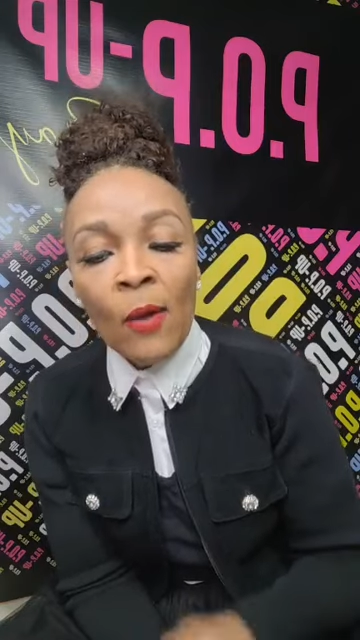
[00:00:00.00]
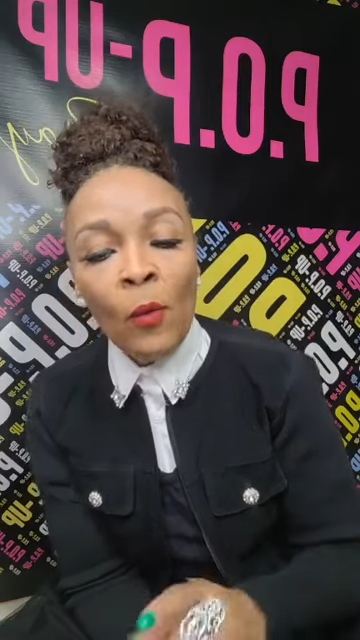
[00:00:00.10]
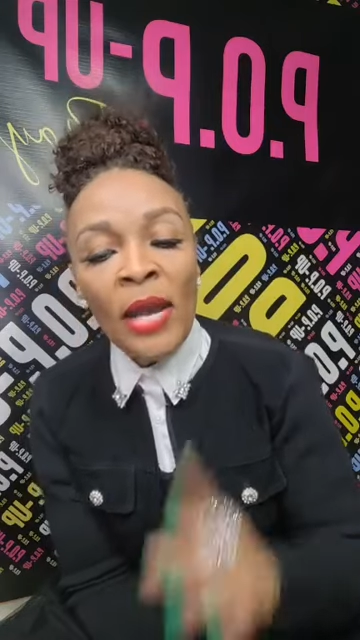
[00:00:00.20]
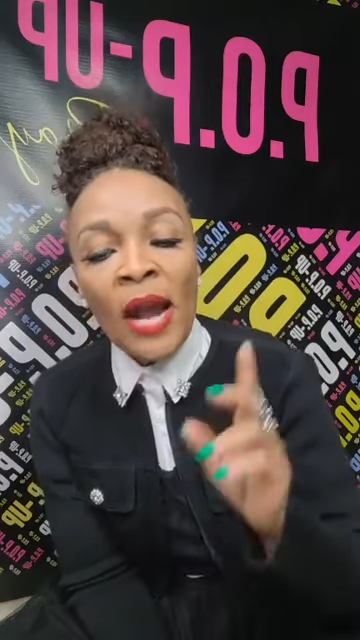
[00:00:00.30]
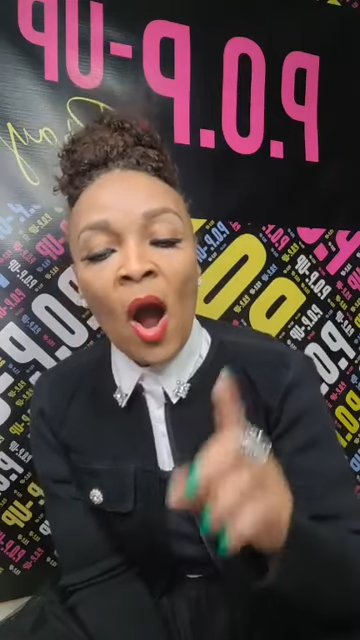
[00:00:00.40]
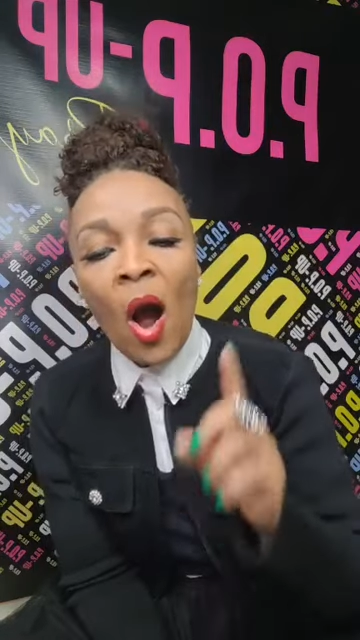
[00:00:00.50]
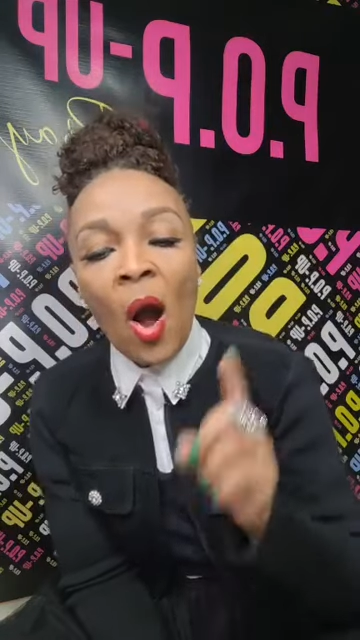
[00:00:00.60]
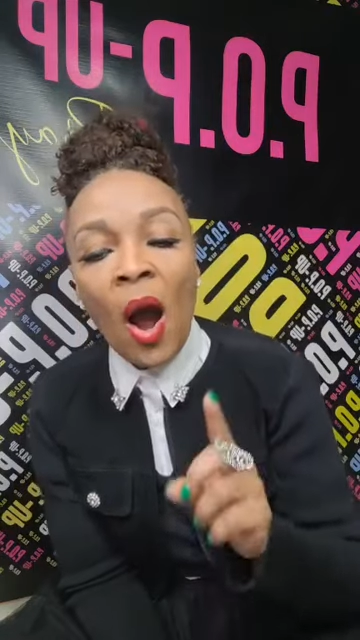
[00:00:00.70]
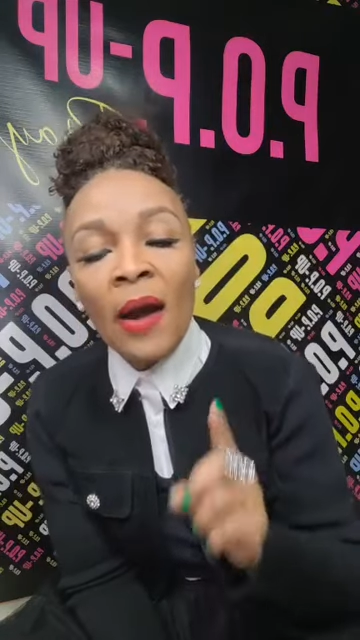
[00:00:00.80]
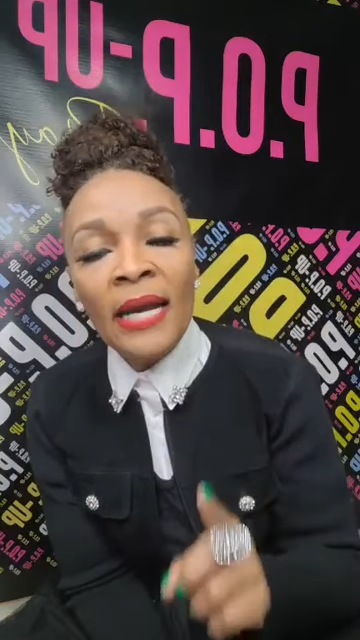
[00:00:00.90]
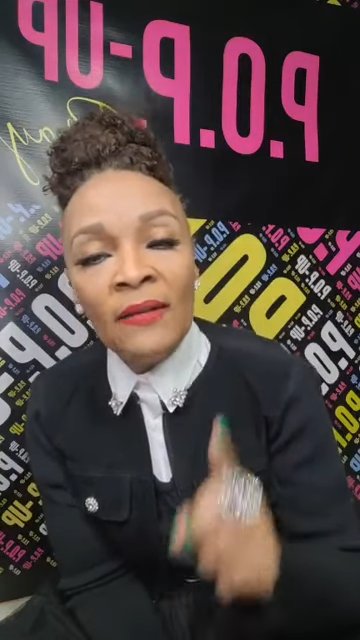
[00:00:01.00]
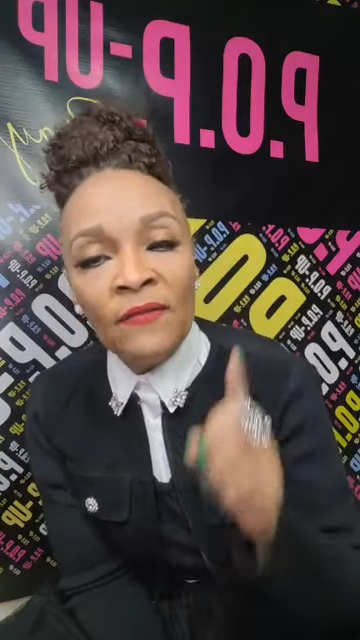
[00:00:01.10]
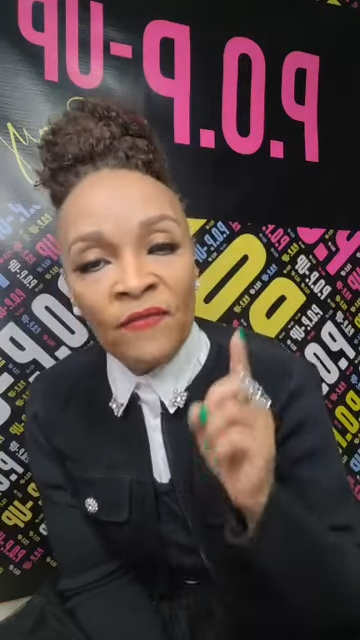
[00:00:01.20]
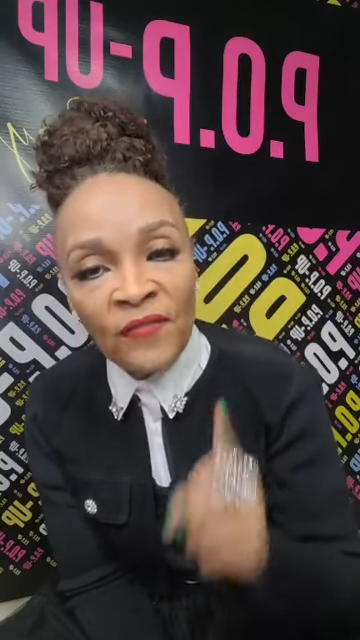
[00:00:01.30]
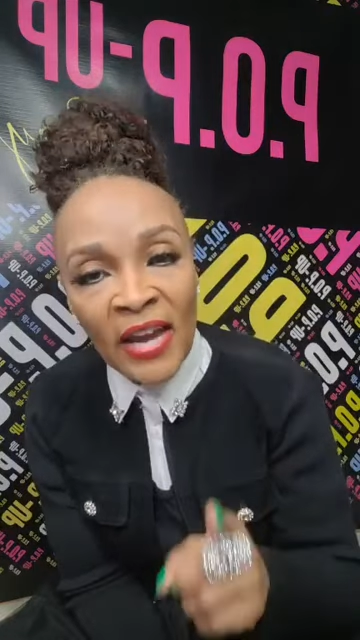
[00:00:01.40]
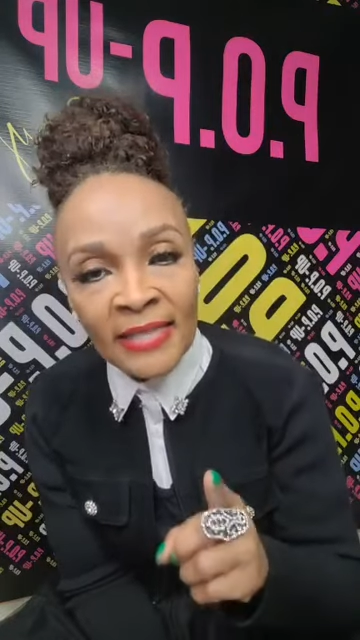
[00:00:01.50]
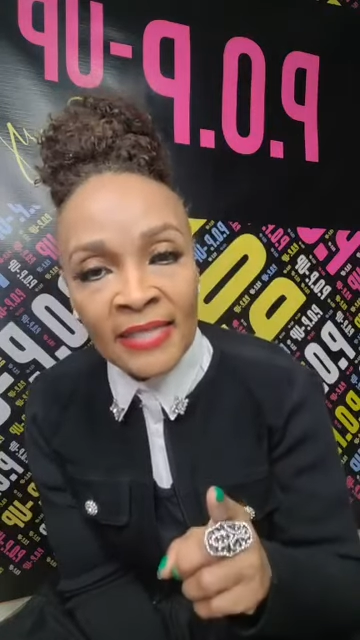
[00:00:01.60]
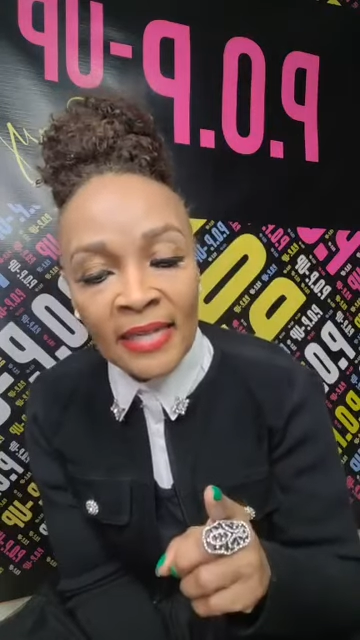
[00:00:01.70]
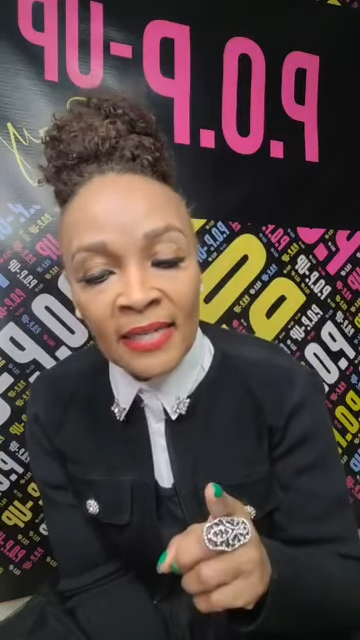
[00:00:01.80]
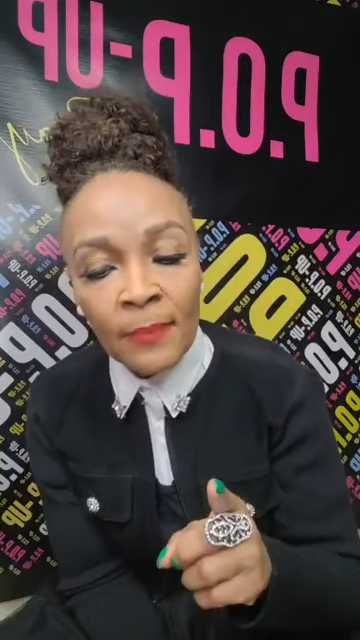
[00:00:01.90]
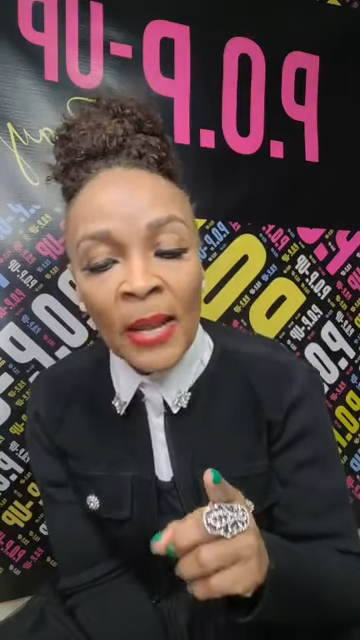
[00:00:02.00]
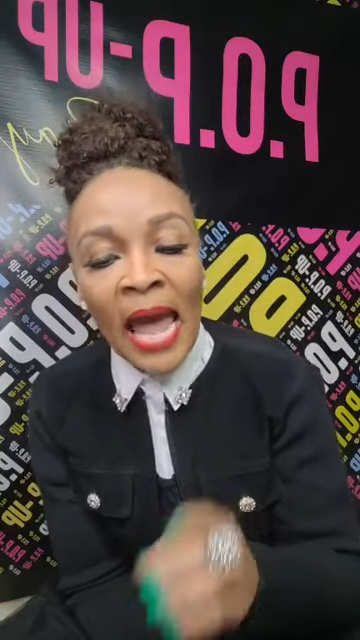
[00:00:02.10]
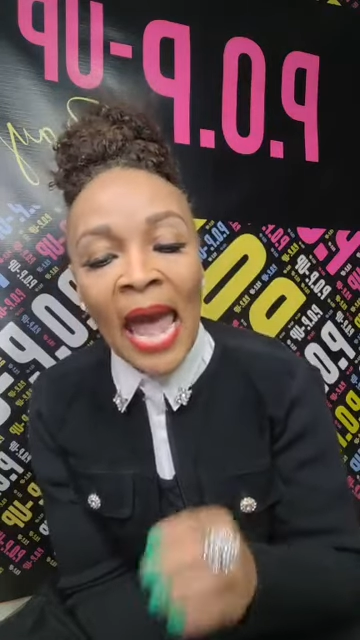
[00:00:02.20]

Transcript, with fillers: We all are infected